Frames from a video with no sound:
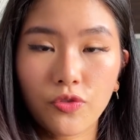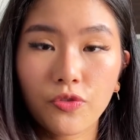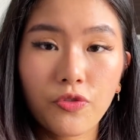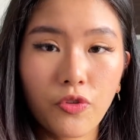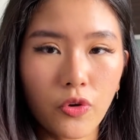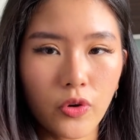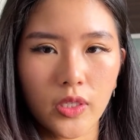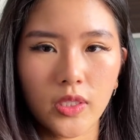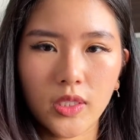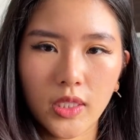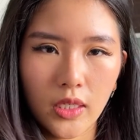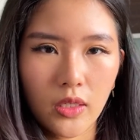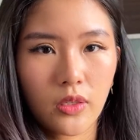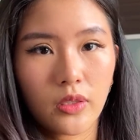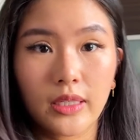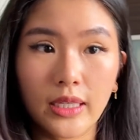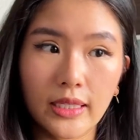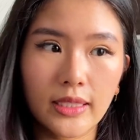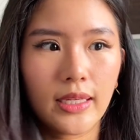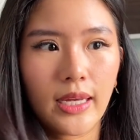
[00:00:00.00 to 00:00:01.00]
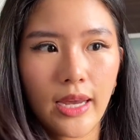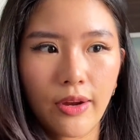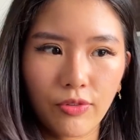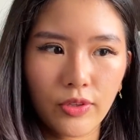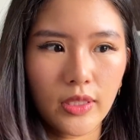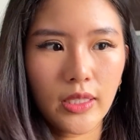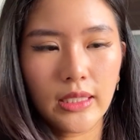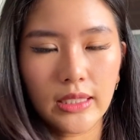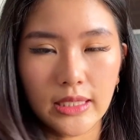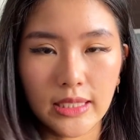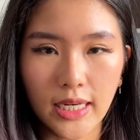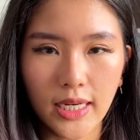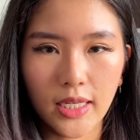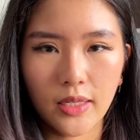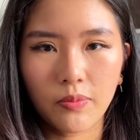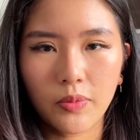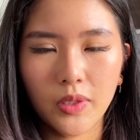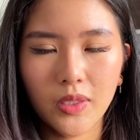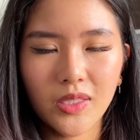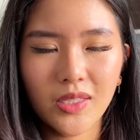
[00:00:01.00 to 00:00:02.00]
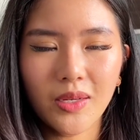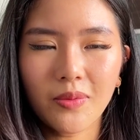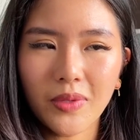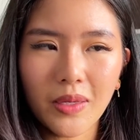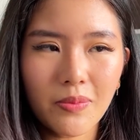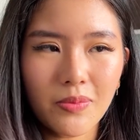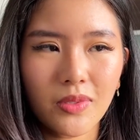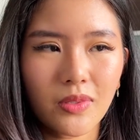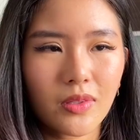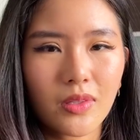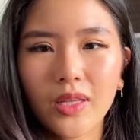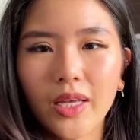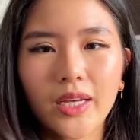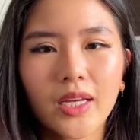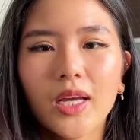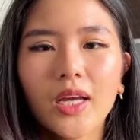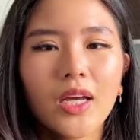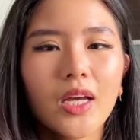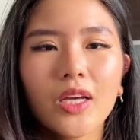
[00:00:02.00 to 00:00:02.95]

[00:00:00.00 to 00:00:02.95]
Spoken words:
focusing on getting everything done, because sometimes like